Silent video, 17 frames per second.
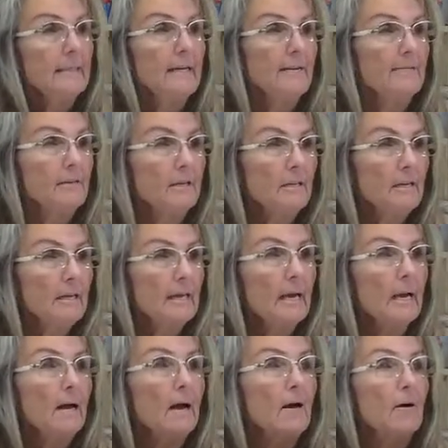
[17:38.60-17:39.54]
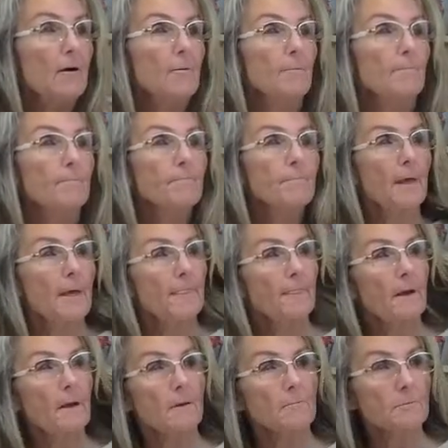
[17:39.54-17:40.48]
giving a
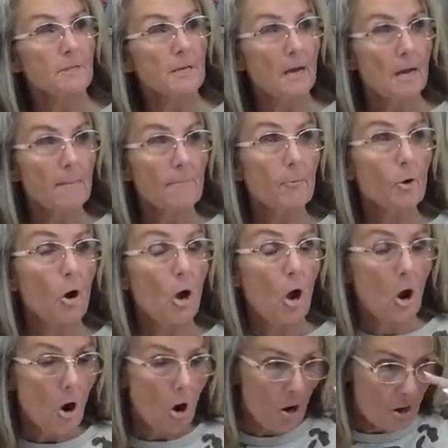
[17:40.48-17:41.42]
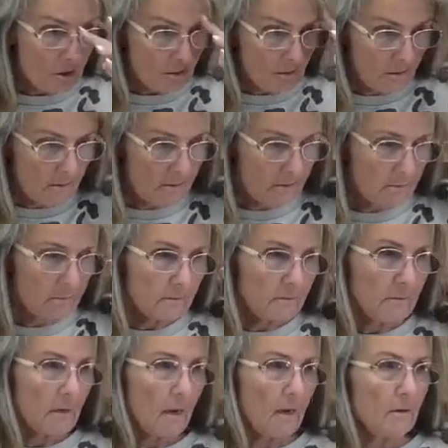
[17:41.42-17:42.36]
thumbs up or a heart,
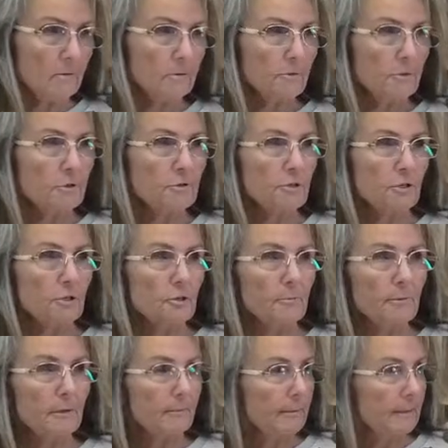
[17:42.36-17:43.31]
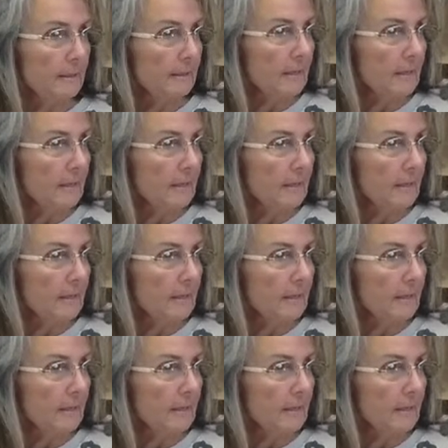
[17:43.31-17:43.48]
on YouTube it'll be a